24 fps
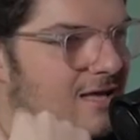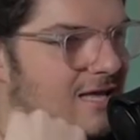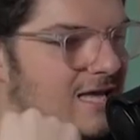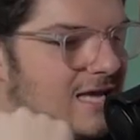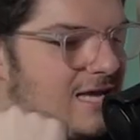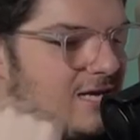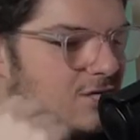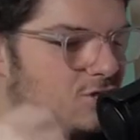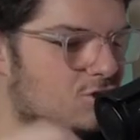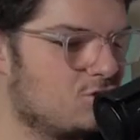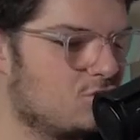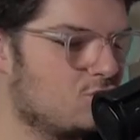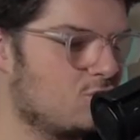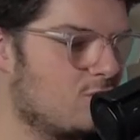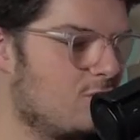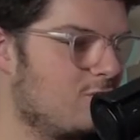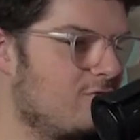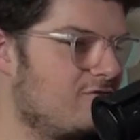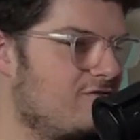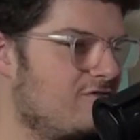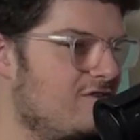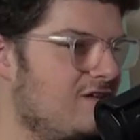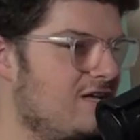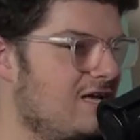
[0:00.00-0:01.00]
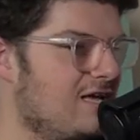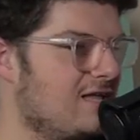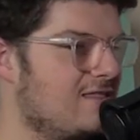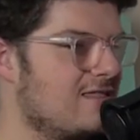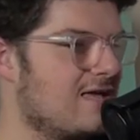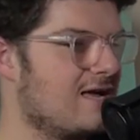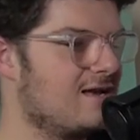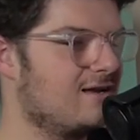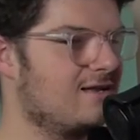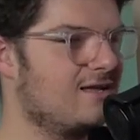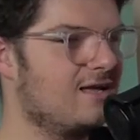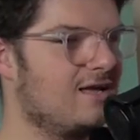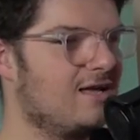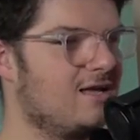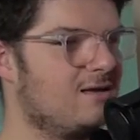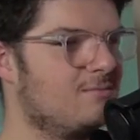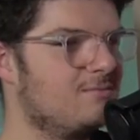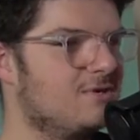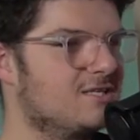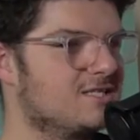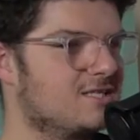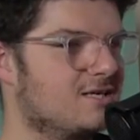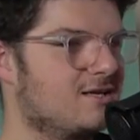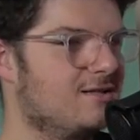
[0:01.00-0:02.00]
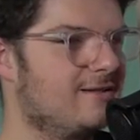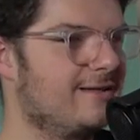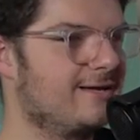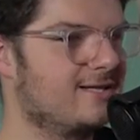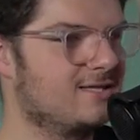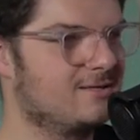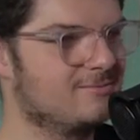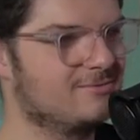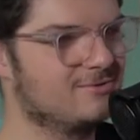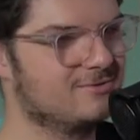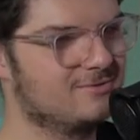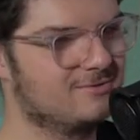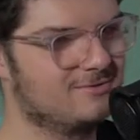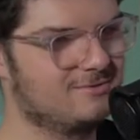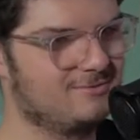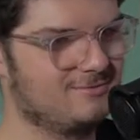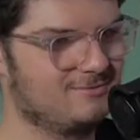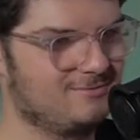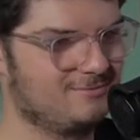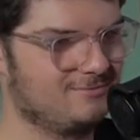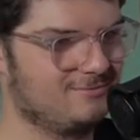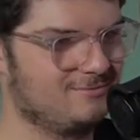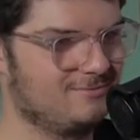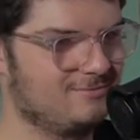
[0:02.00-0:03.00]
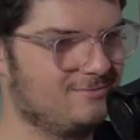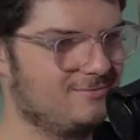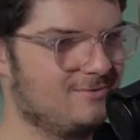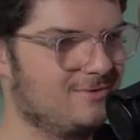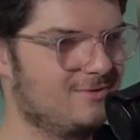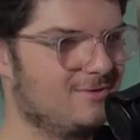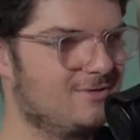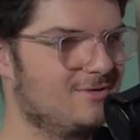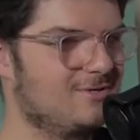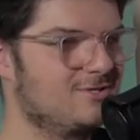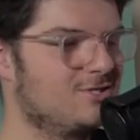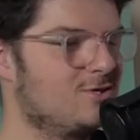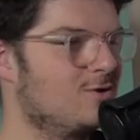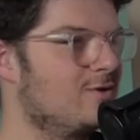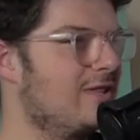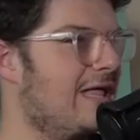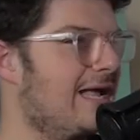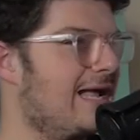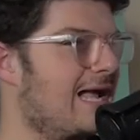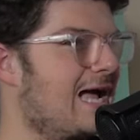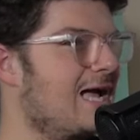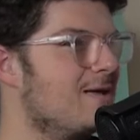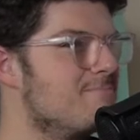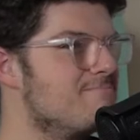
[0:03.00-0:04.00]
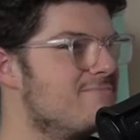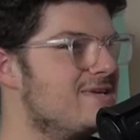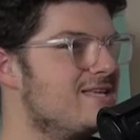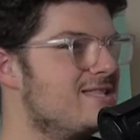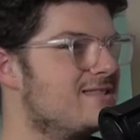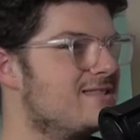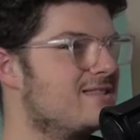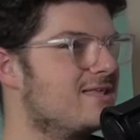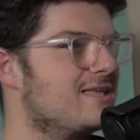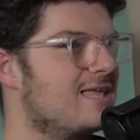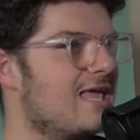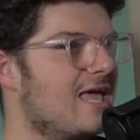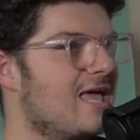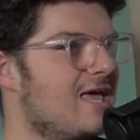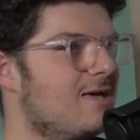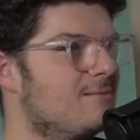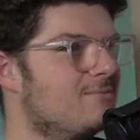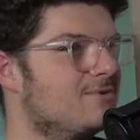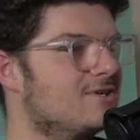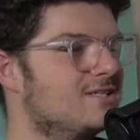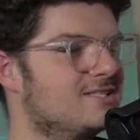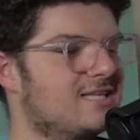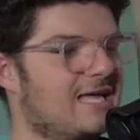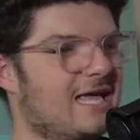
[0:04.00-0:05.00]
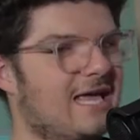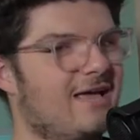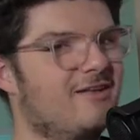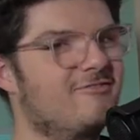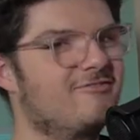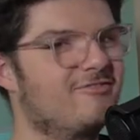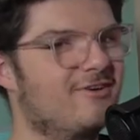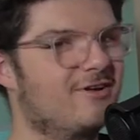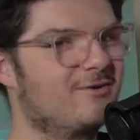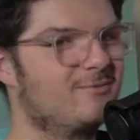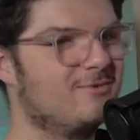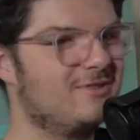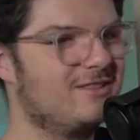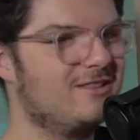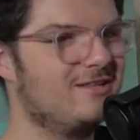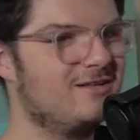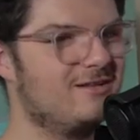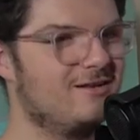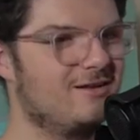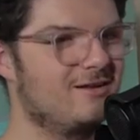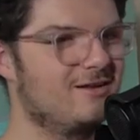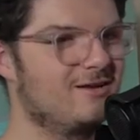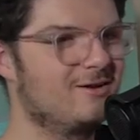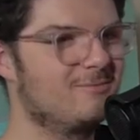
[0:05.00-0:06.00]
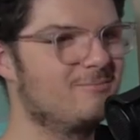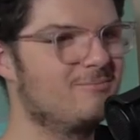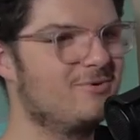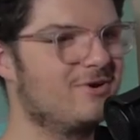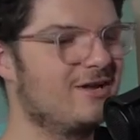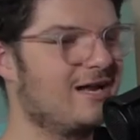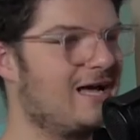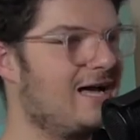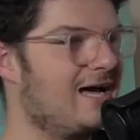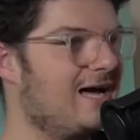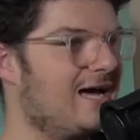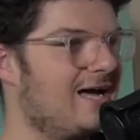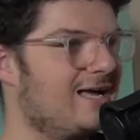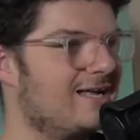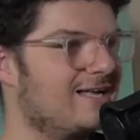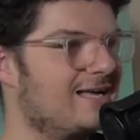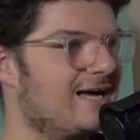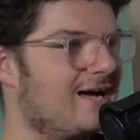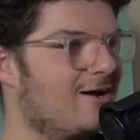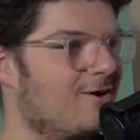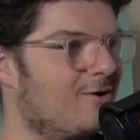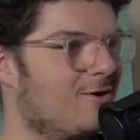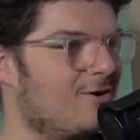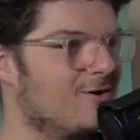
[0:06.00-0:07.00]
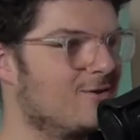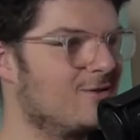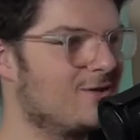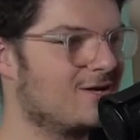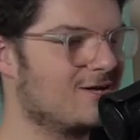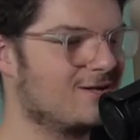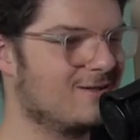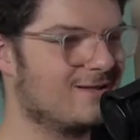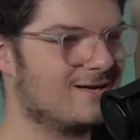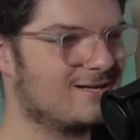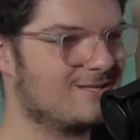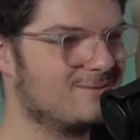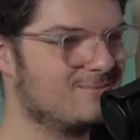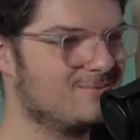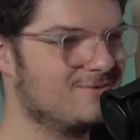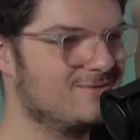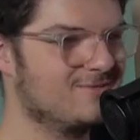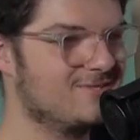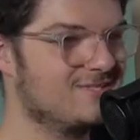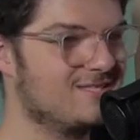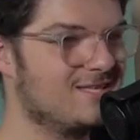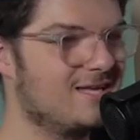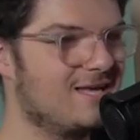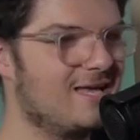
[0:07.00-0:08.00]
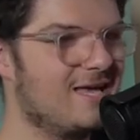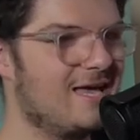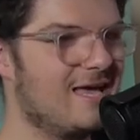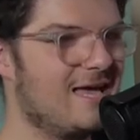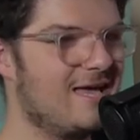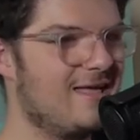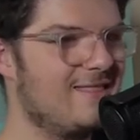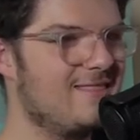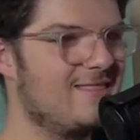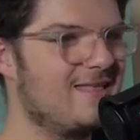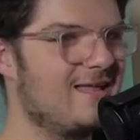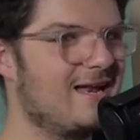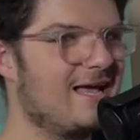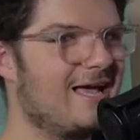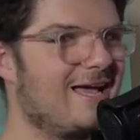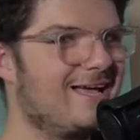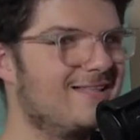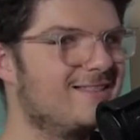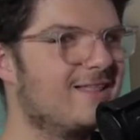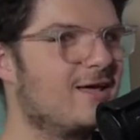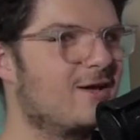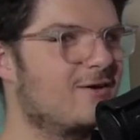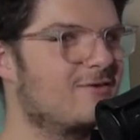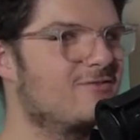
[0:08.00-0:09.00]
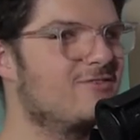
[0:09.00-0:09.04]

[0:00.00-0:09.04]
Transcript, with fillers: Each trophy in that game is a collectible. Hmm. So like I beat the game because I had fun with it, but I got all the collectibles, and then I had like